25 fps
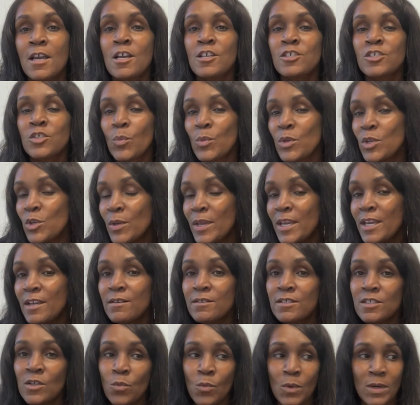So when you hear
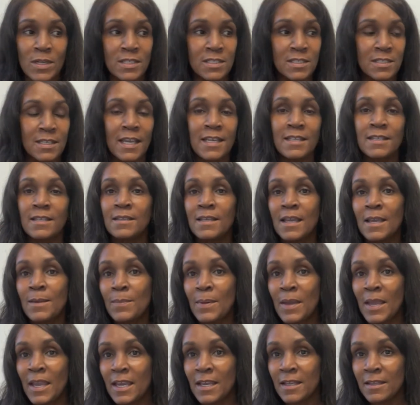someone say that they
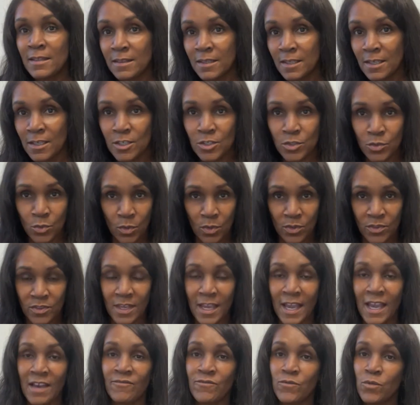paid this or
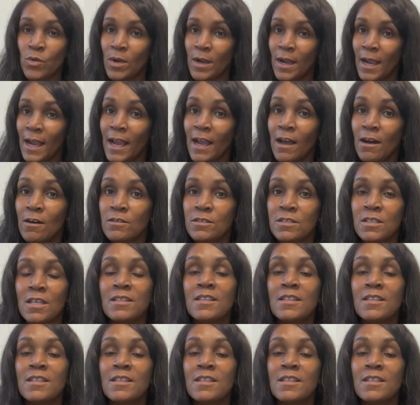that for a house,